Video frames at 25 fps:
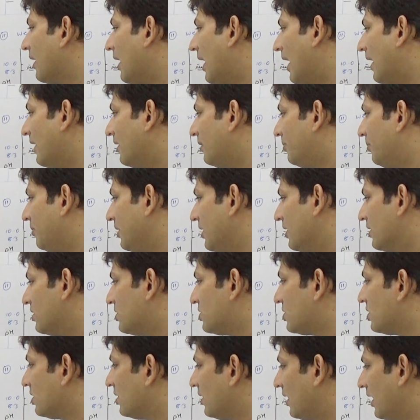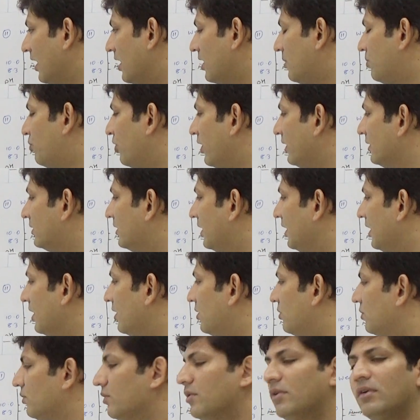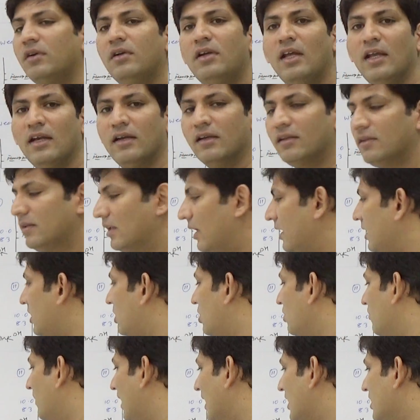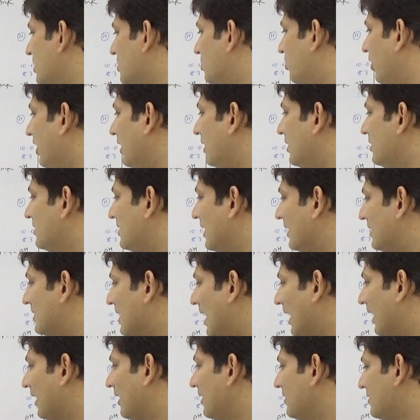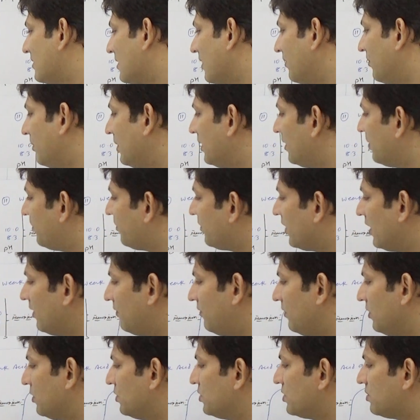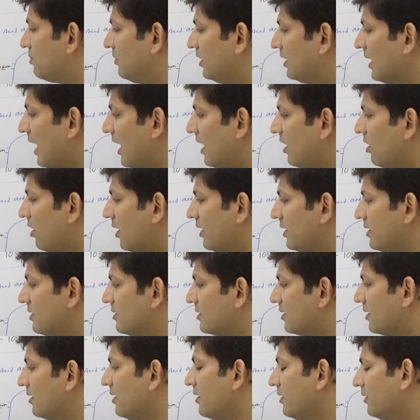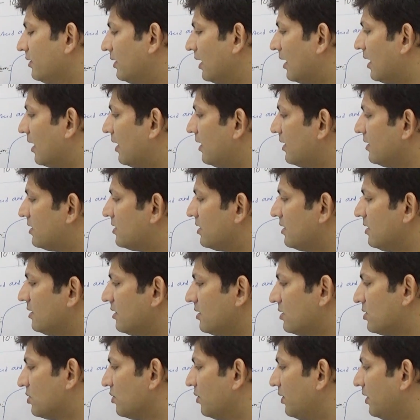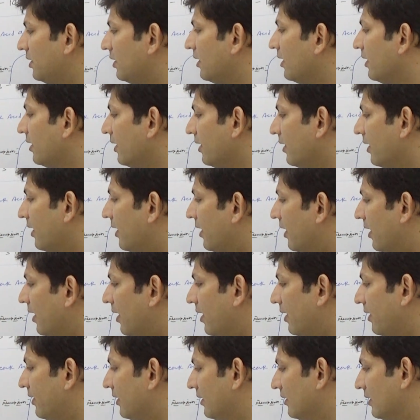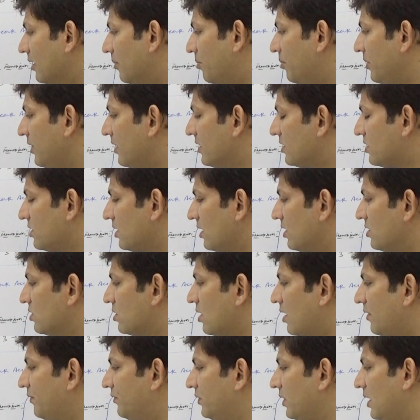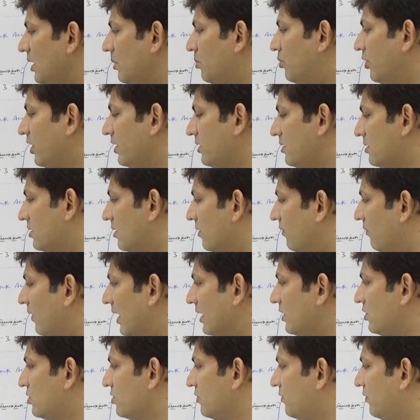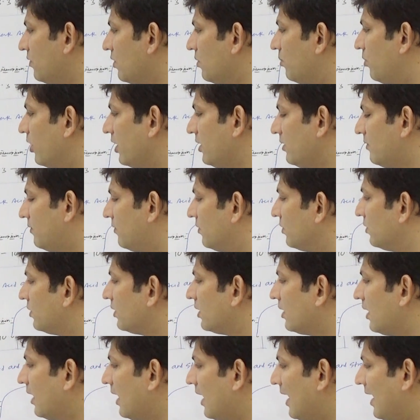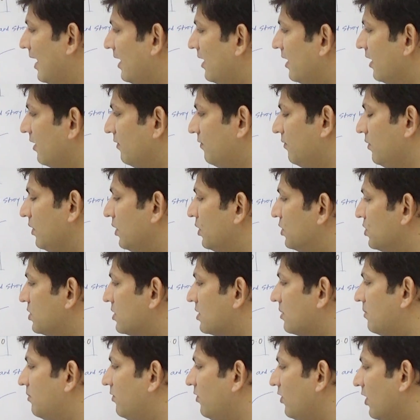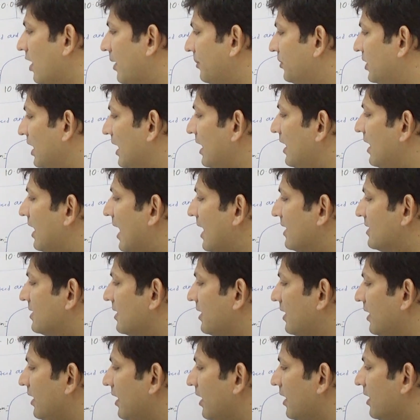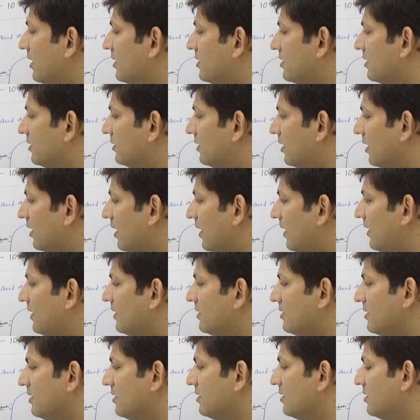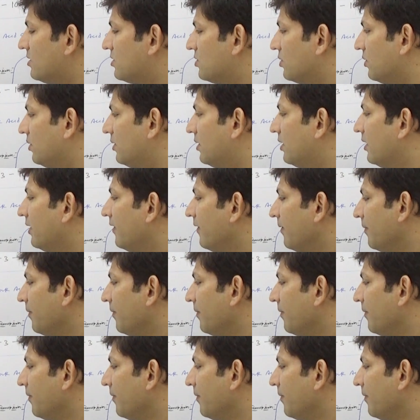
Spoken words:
at pH 8.3 to 10. The equivalence point is exactly 7. If you use methyl orange, the color change is shown in the pH range of 3.1 to 4.4. And if we use phenolphthalein as an indicator, the color change is shown